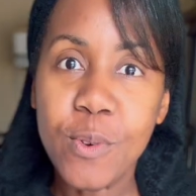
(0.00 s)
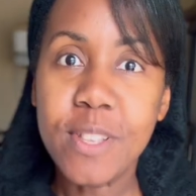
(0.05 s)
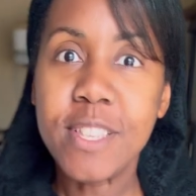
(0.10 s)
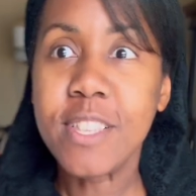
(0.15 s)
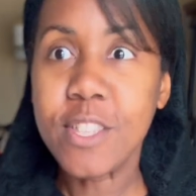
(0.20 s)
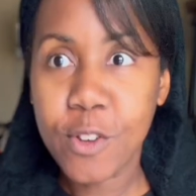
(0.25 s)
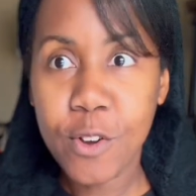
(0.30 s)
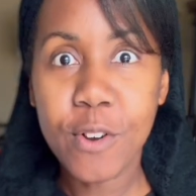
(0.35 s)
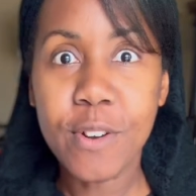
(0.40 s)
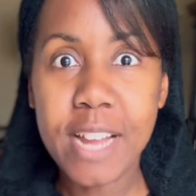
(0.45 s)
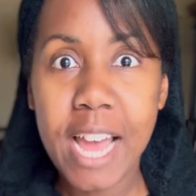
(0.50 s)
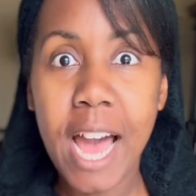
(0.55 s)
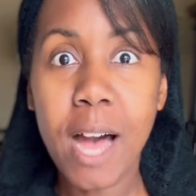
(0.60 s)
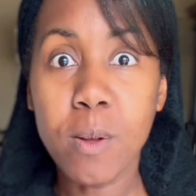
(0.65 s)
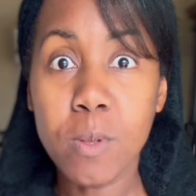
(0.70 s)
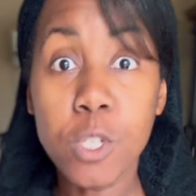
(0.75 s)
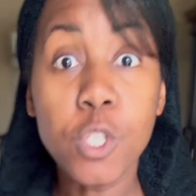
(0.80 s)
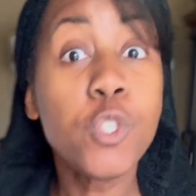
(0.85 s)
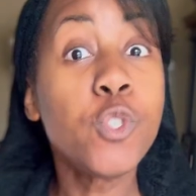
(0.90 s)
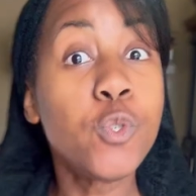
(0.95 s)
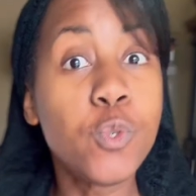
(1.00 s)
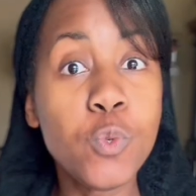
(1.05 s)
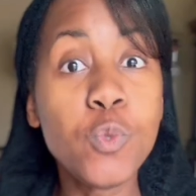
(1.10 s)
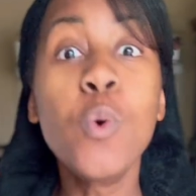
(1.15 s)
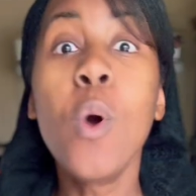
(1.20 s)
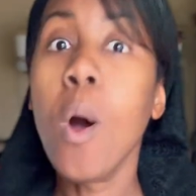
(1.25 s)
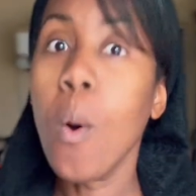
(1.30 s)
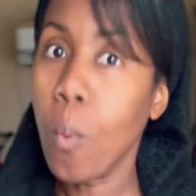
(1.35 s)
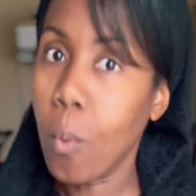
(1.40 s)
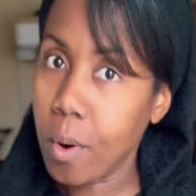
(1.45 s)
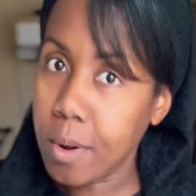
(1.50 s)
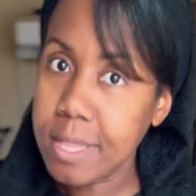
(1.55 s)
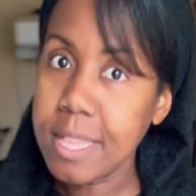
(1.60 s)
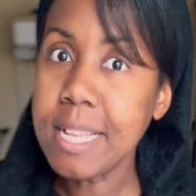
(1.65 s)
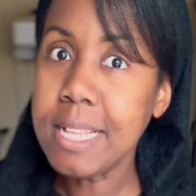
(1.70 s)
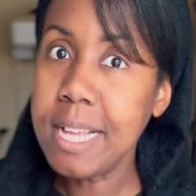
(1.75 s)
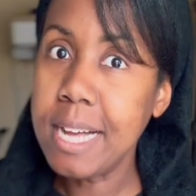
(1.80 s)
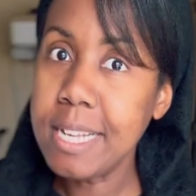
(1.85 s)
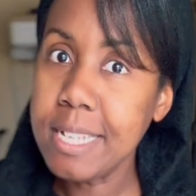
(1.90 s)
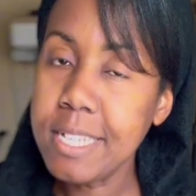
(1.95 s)
is learn how to work the
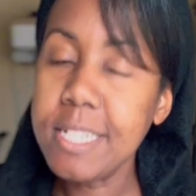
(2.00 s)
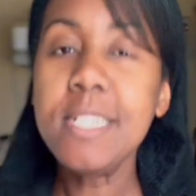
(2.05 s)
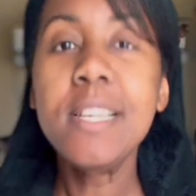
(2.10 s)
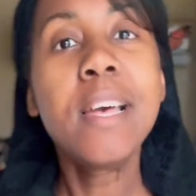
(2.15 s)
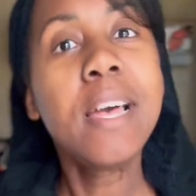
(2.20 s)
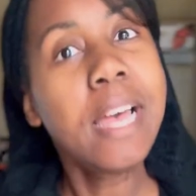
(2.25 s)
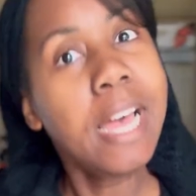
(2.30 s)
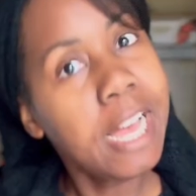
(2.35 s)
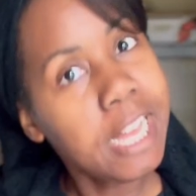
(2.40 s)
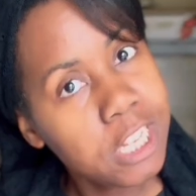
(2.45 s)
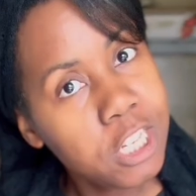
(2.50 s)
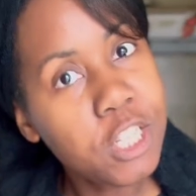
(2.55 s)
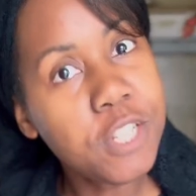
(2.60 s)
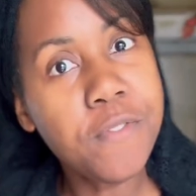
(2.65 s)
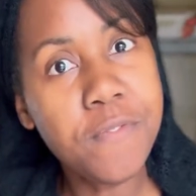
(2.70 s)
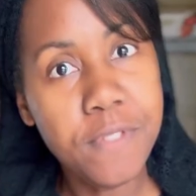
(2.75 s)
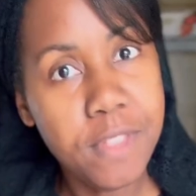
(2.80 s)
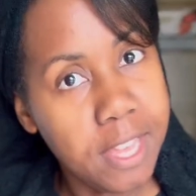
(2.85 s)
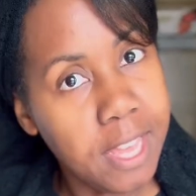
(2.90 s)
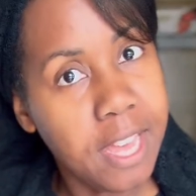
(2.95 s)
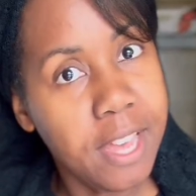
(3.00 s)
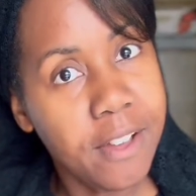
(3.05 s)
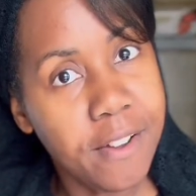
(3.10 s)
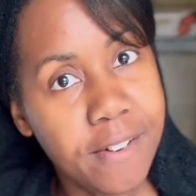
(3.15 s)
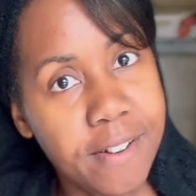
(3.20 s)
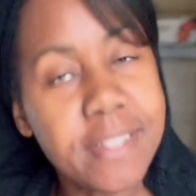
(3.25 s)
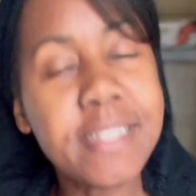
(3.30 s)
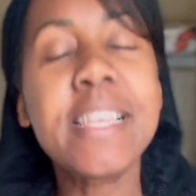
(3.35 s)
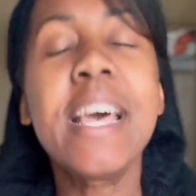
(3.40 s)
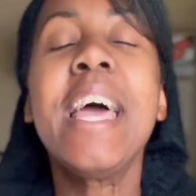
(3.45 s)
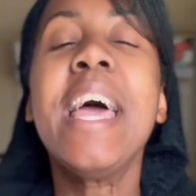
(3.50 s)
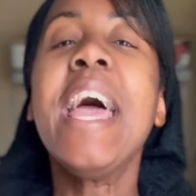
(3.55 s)
clutch and shift the gears.